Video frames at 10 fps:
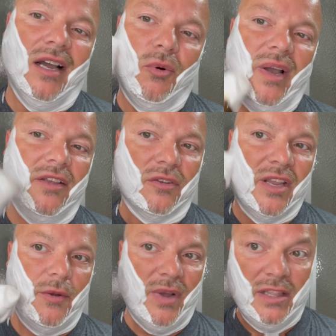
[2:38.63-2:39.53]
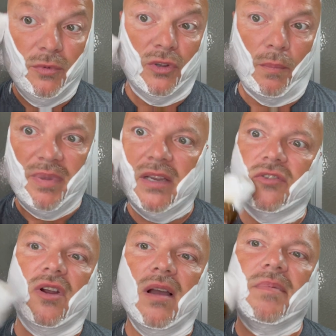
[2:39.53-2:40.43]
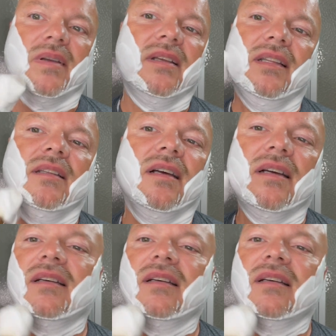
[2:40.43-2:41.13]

away. So anyway, there was a big drop and uh,